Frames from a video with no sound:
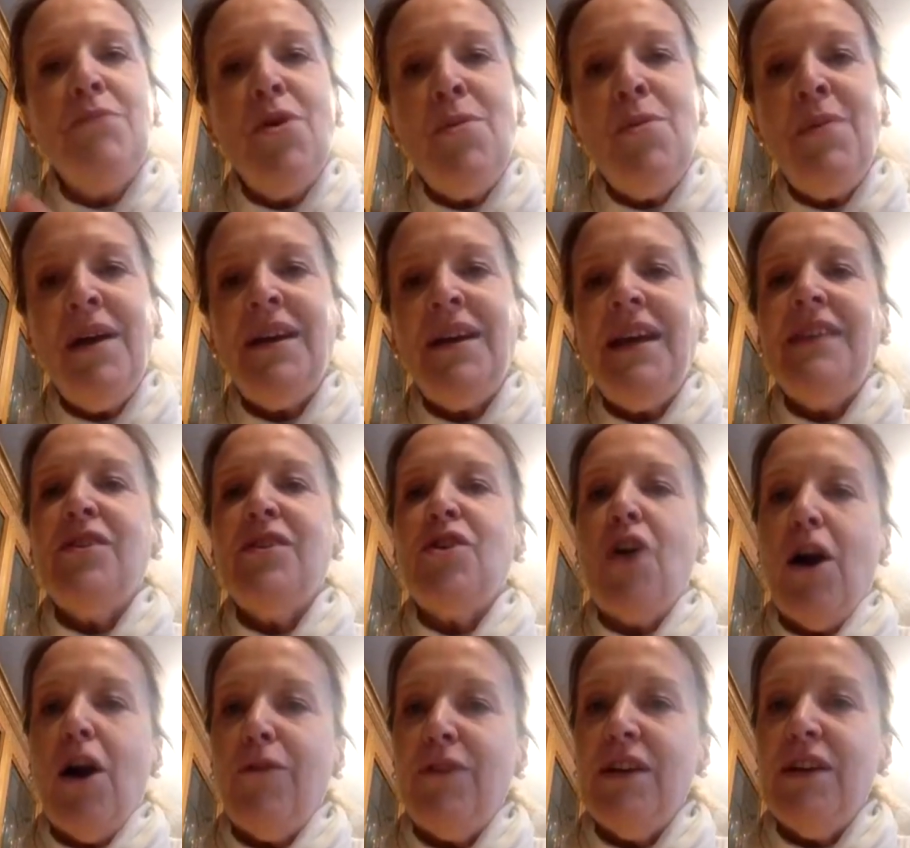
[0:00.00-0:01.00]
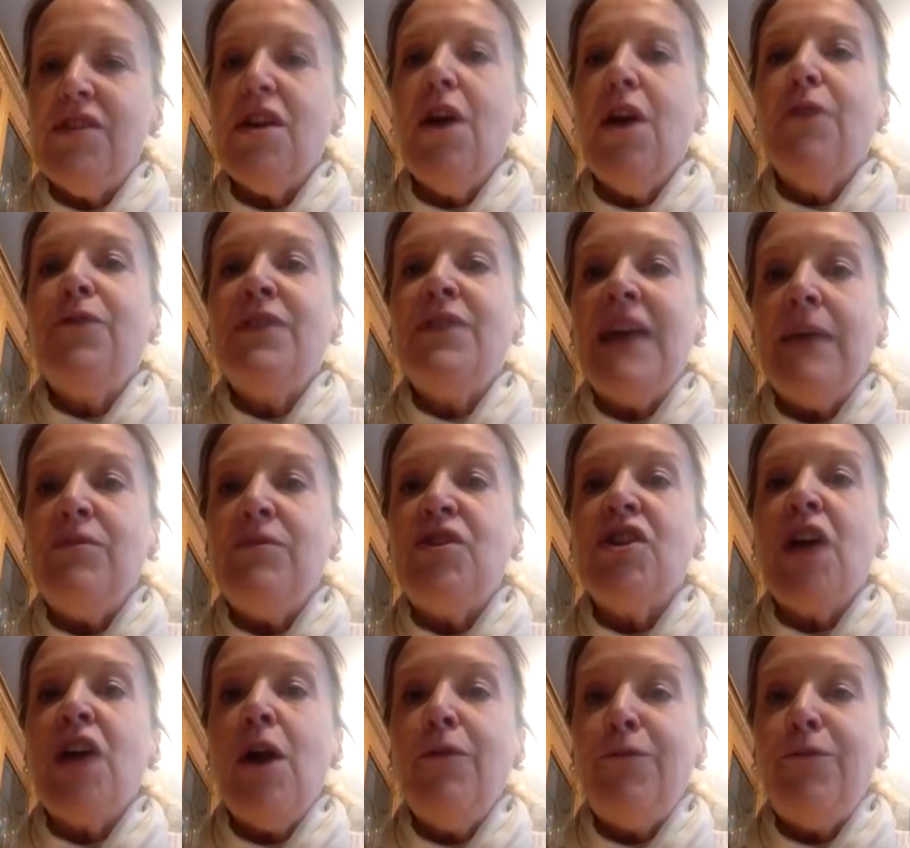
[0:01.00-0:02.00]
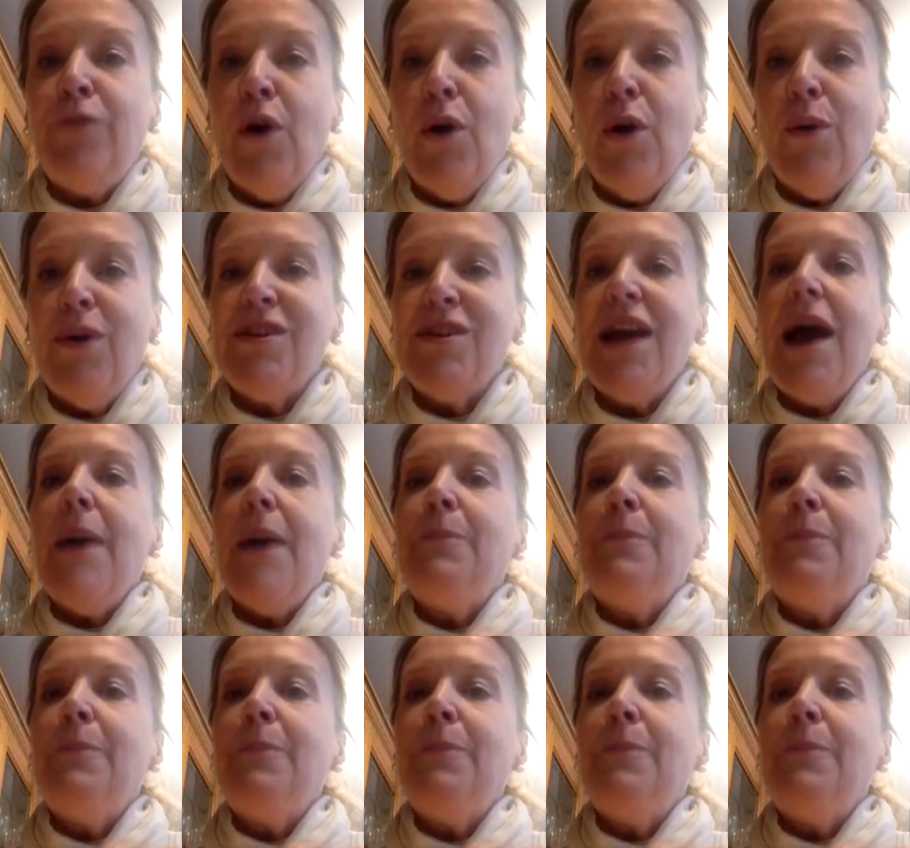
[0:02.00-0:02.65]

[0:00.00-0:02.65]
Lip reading: more money in the coffers for them to go forward,